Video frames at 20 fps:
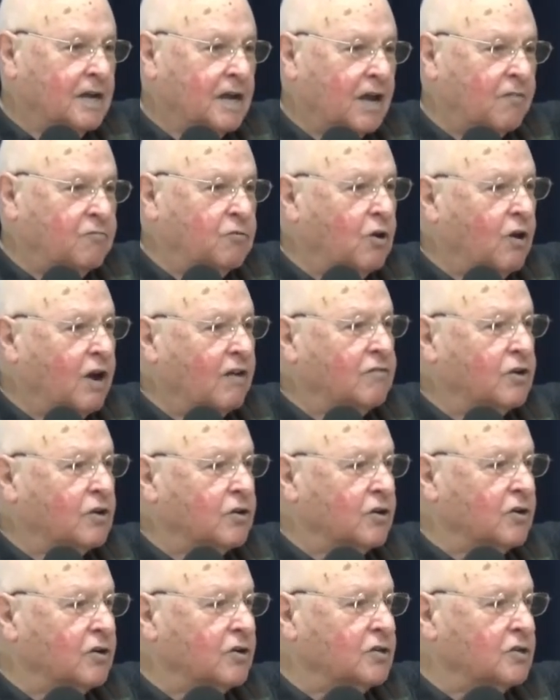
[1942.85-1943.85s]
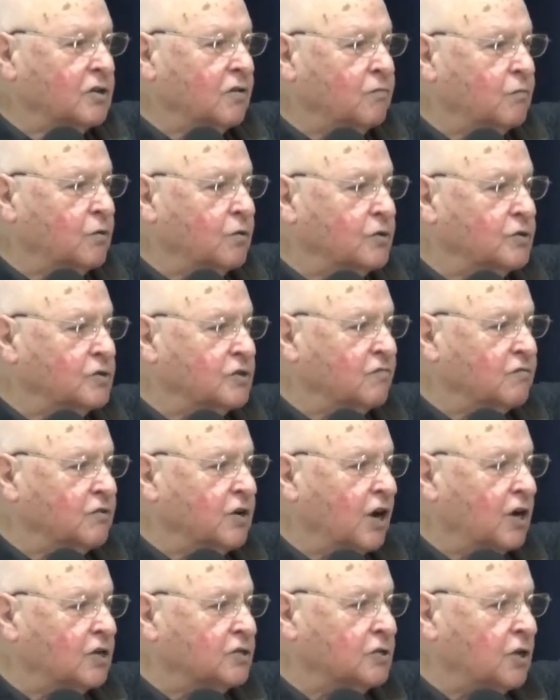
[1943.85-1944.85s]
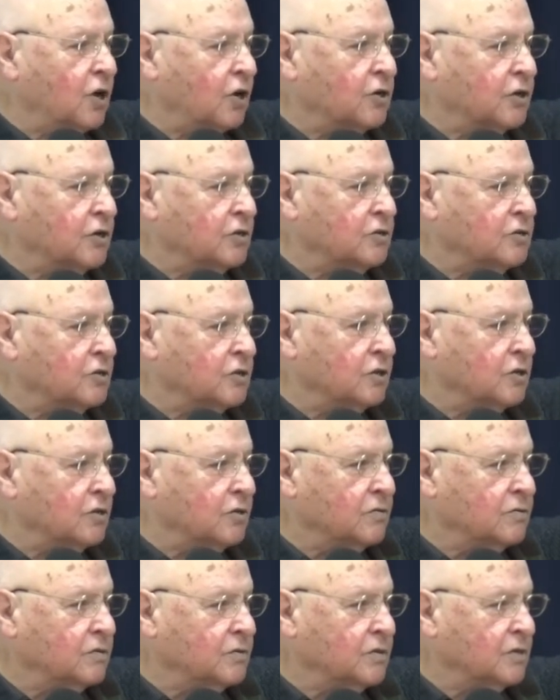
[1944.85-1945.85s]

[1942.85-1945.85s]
Have you ever heard the voice of God talking to you?